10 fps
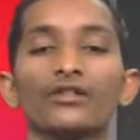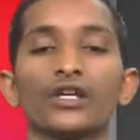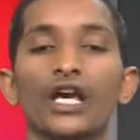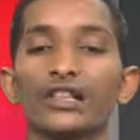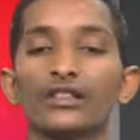
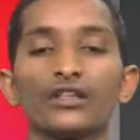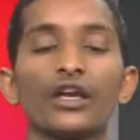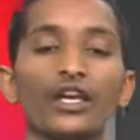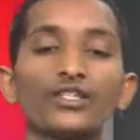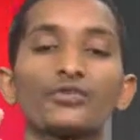health
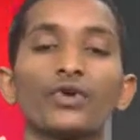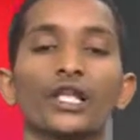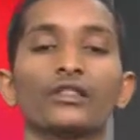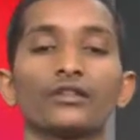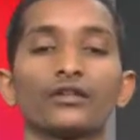is
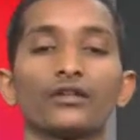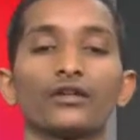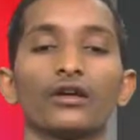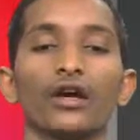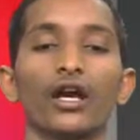wealth,
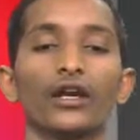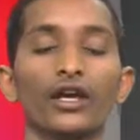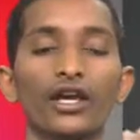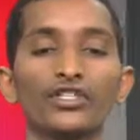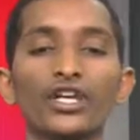and
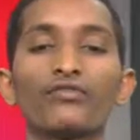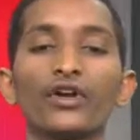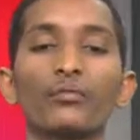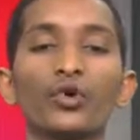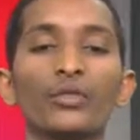enjoy
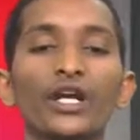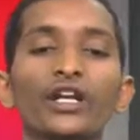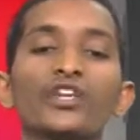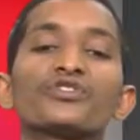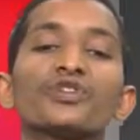for a
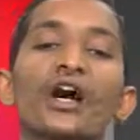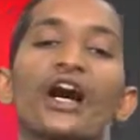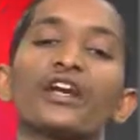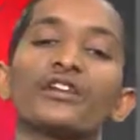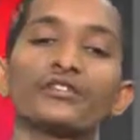moment is
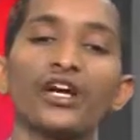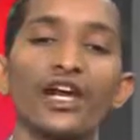not the